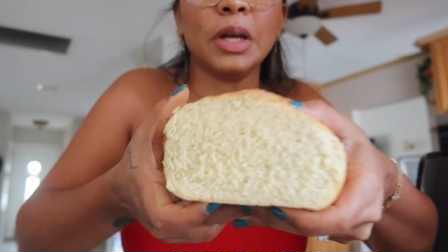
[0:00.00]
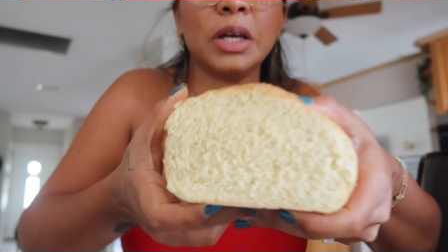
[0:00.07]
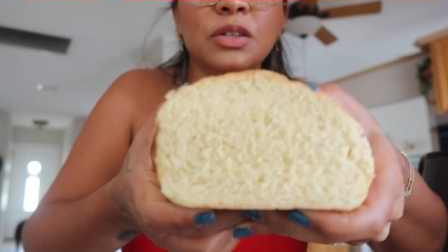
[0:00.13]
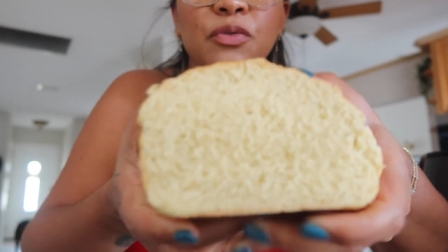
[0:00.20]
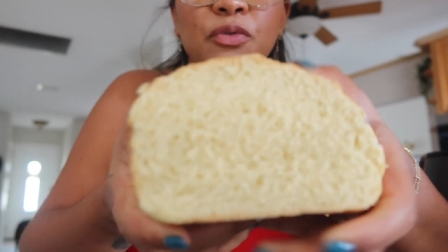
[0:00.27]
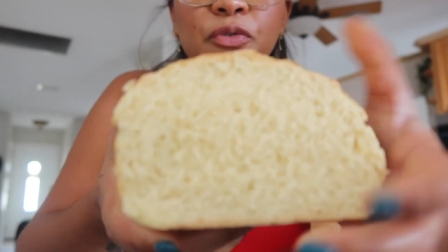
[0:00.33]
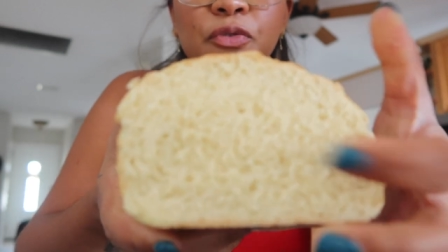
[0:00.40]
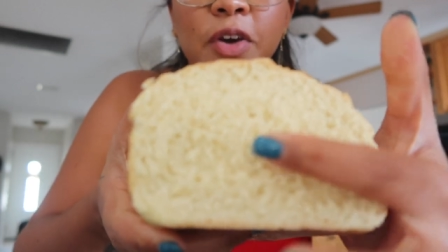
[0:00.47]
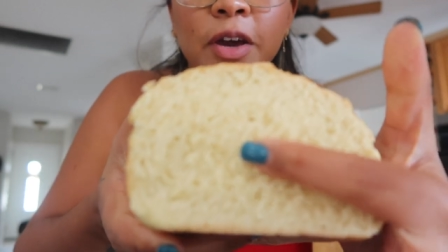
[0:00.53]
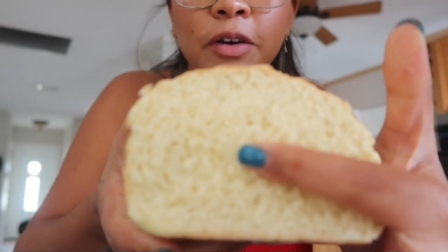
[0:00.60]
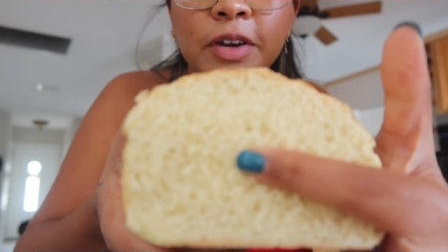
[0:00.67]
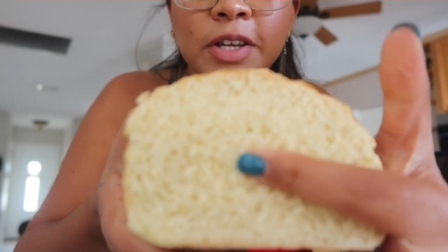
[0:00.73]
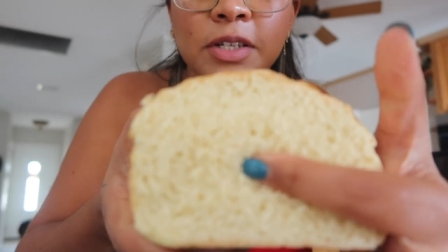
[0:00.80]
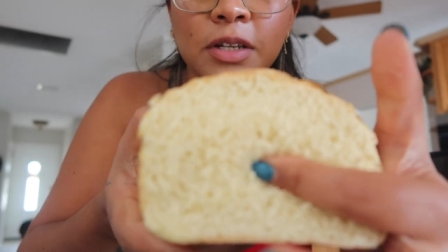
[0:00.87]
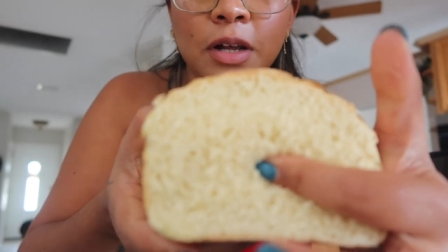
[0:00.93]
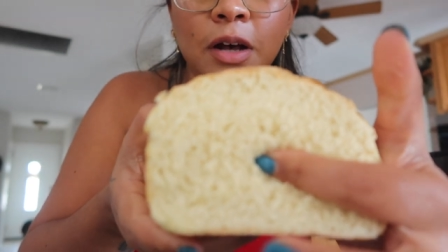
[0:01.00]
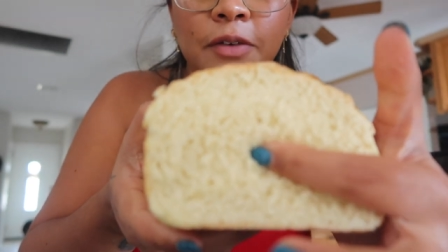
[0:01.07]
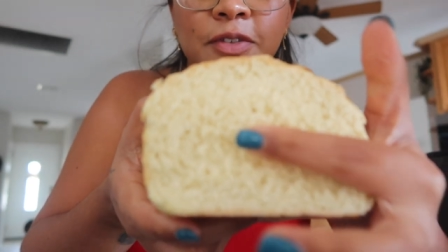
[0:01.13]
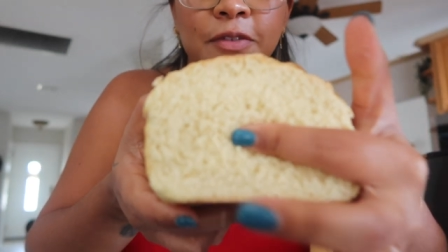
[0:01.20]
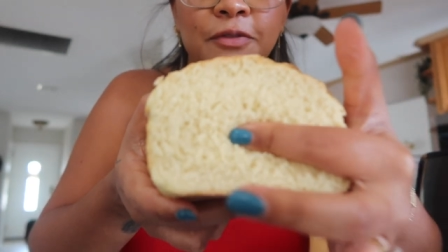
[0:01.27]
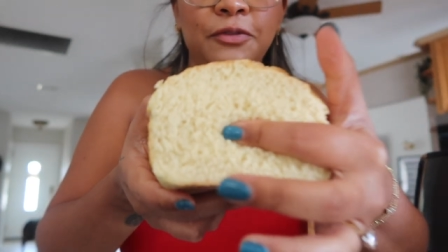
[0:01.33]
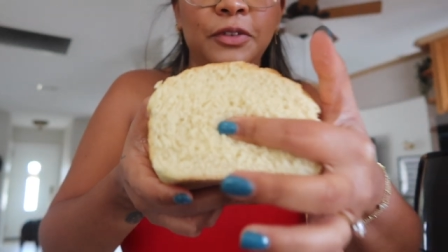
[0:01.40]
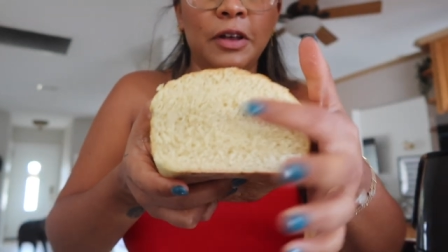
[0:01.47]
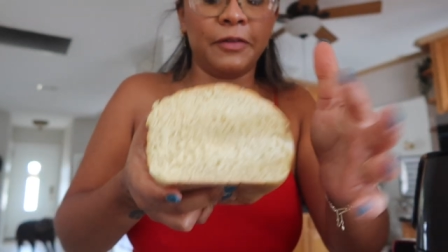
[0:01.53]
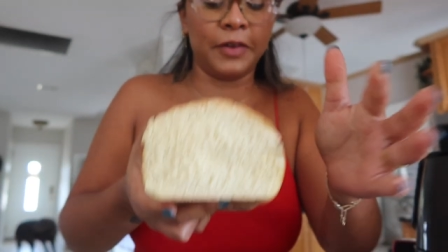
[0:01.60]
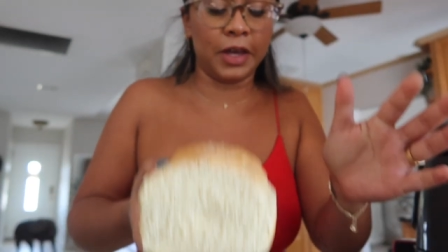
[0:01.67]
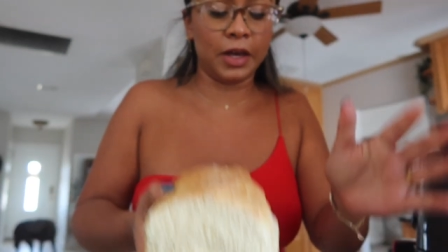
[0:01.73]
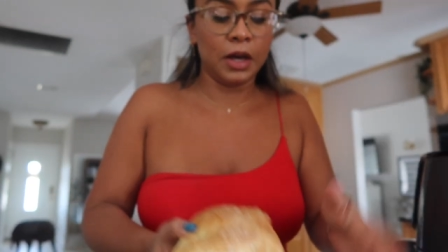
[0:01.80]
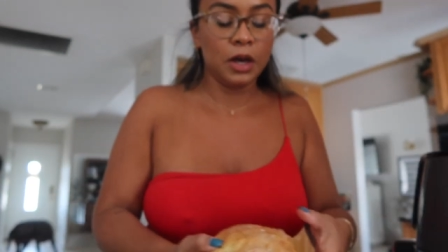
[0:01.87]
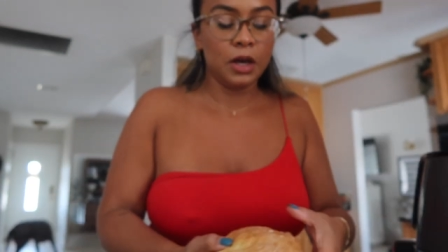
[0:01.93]
It's very soft and
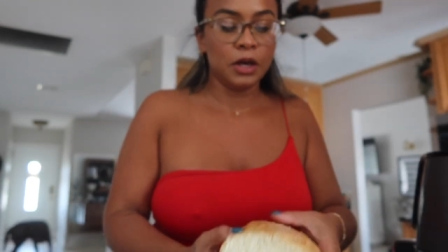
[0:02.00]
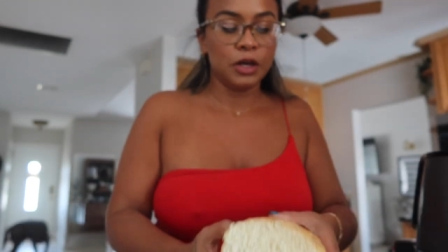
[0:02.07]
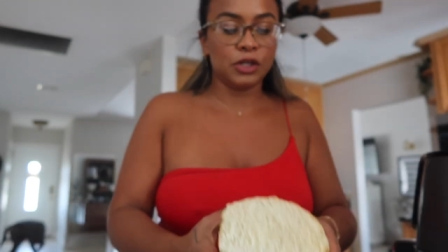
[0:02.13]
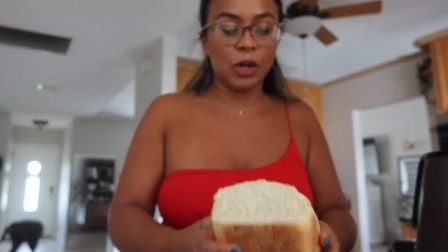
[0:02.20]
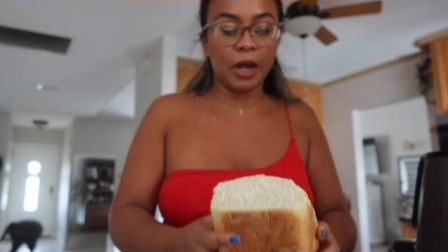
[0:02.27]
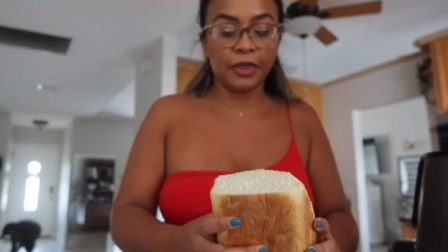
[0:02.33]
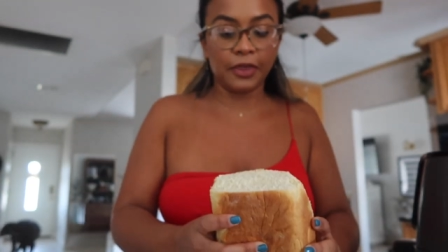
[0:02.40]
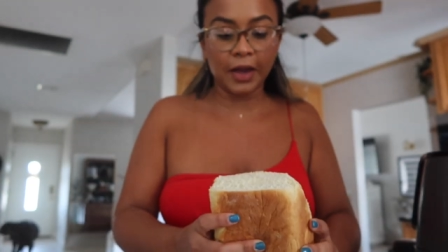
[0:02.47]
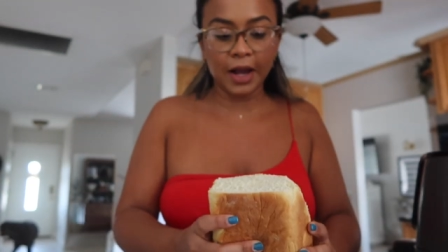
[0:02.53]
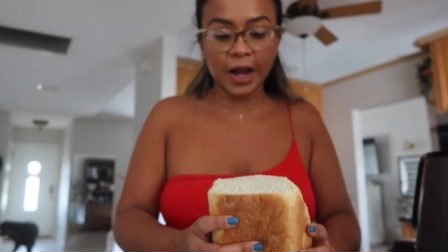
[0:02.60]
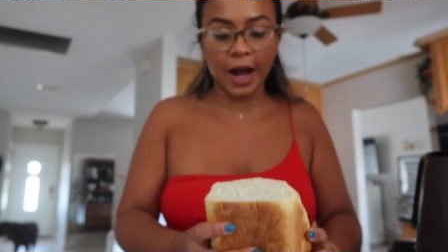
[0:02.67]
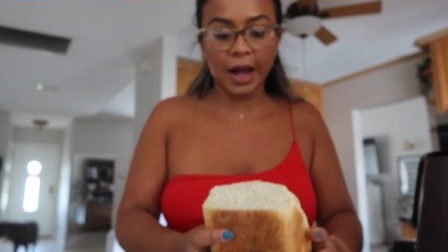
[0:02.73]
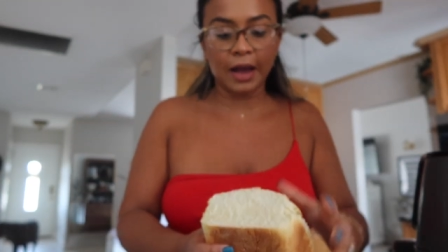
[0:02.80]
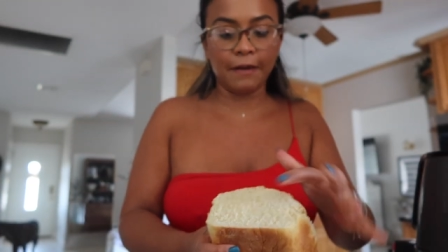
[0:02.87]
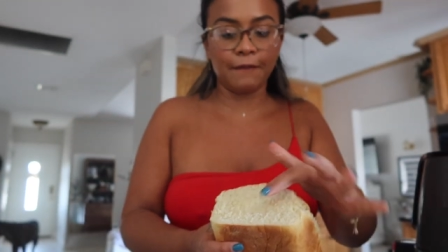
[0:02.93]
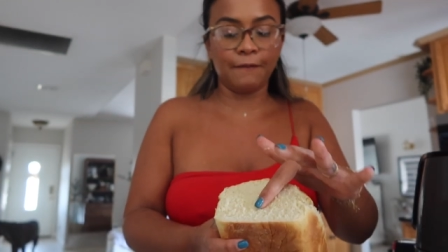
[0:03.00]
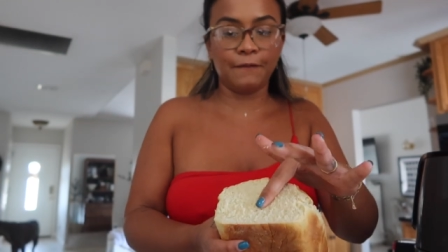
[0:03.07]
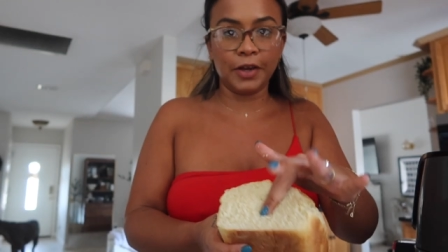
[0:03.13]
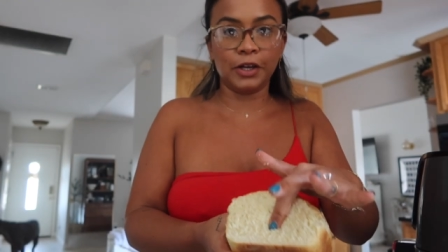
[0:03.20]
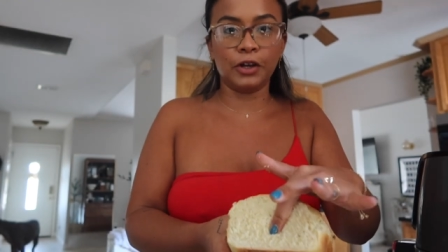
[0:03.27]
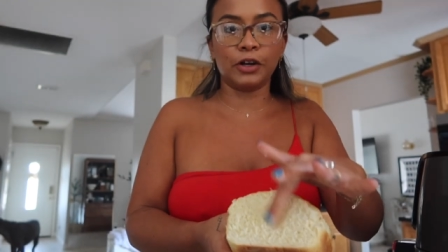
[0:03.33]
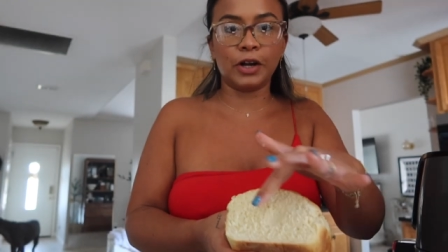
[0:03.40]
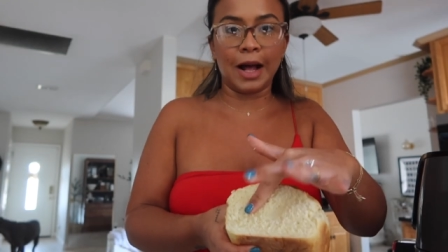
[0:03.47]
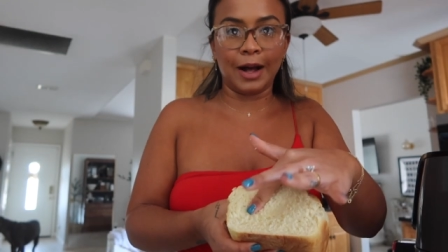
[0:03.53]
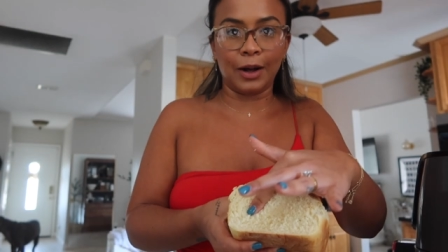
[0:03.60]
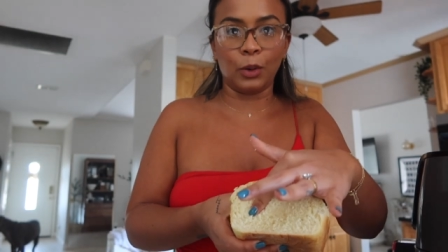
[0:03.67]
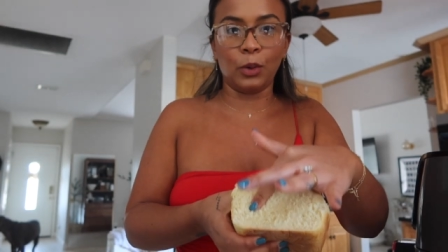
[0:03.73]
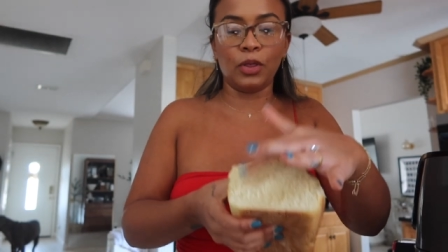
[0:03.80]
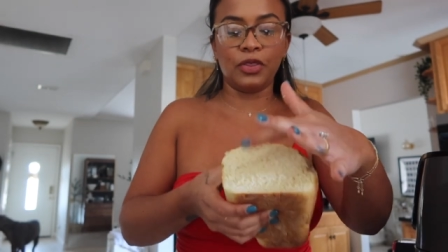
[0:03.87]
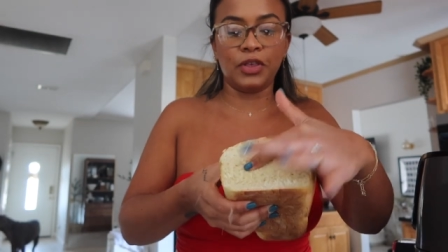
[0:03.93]
fluffy. So I think I have figured
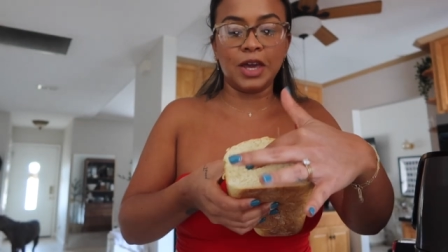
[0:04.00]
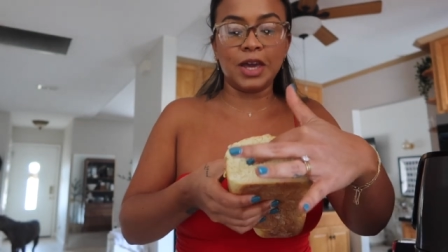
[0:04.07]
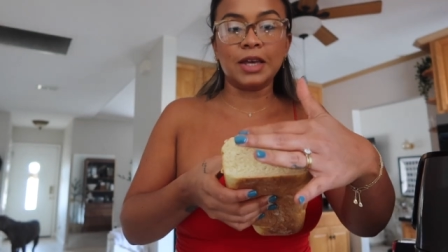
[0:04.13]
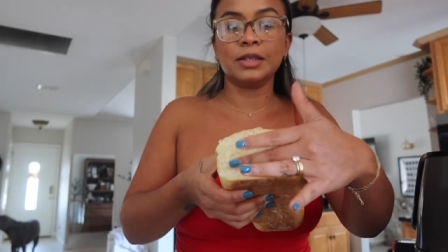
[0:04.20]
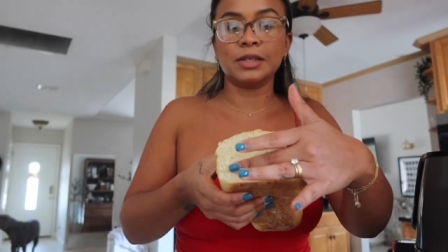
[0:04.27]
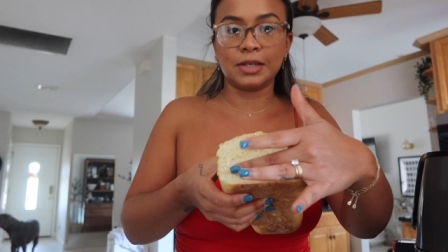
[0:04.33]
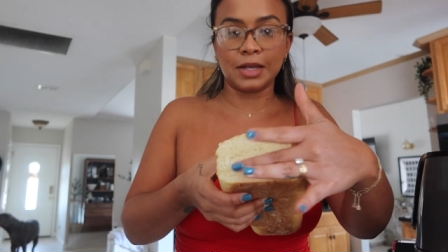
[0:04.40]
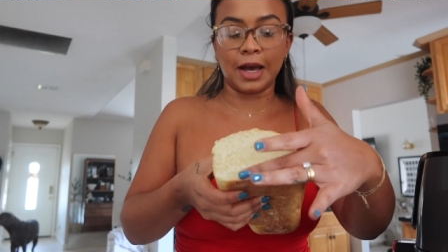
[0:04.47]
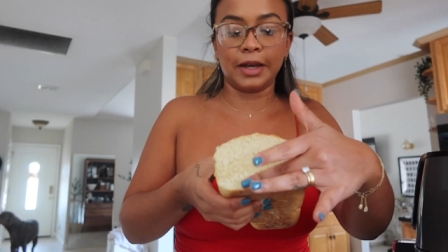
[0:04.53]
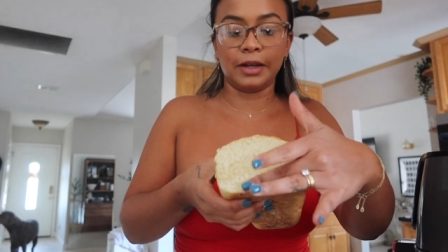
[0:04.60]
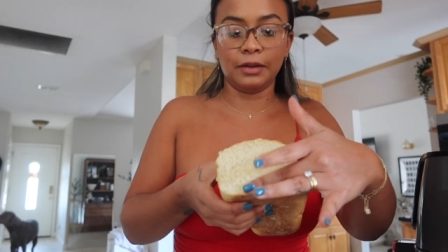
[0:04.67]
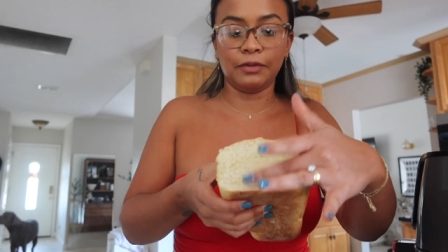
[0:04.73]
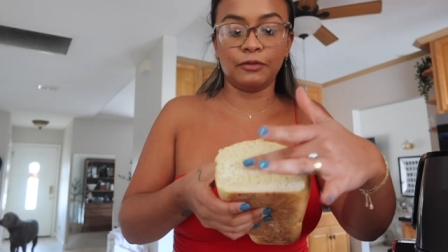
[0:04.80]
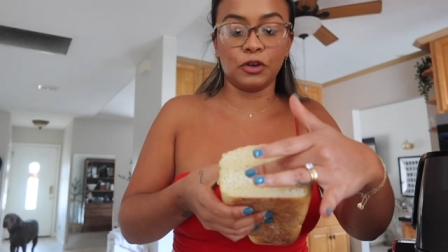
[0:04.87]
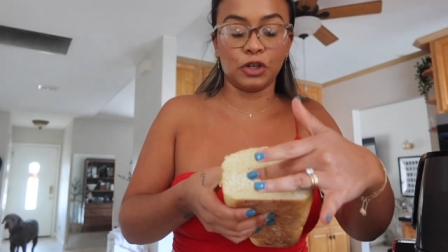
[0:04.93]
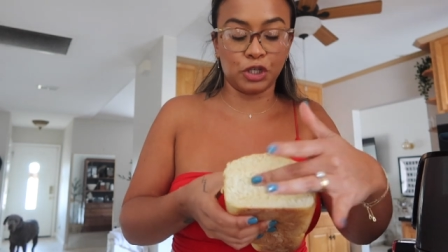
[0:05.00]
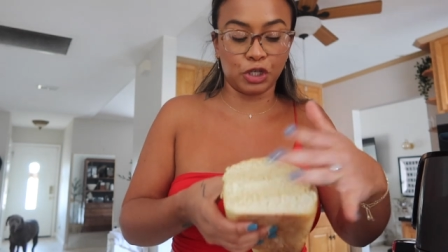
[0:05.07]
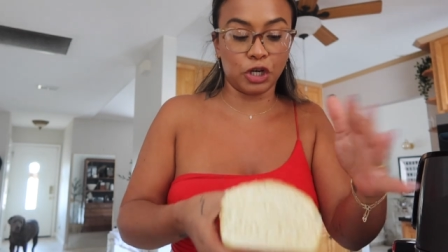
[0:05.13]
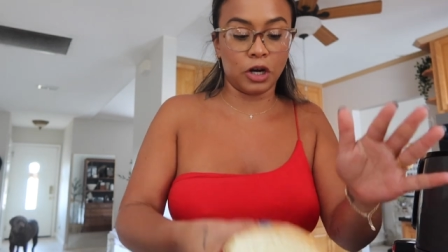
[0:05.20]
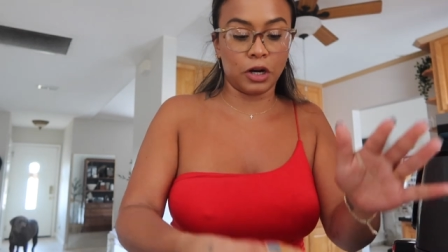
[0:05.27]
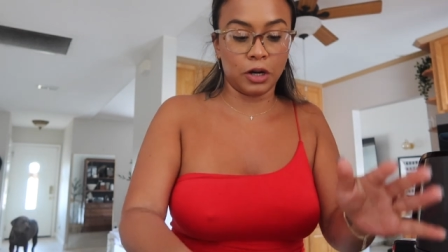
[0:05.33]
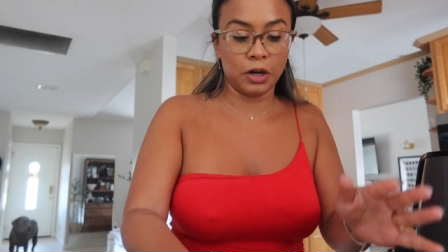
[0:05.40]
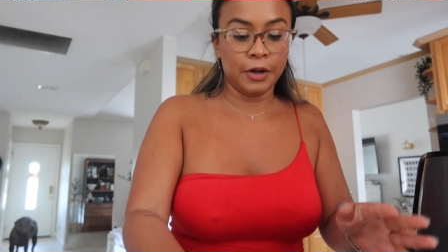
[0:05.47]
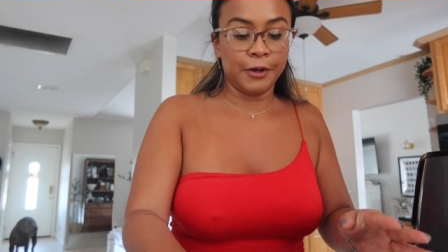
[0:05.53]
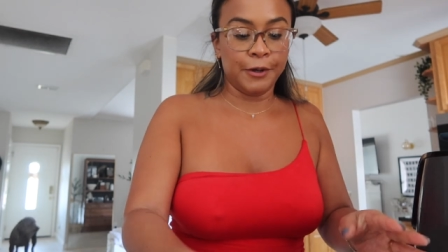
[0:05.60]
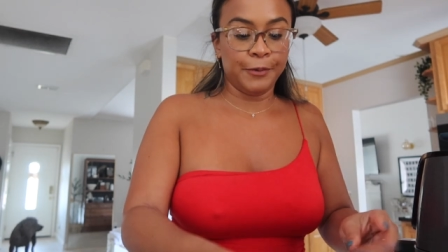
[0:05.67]
out the inside for sure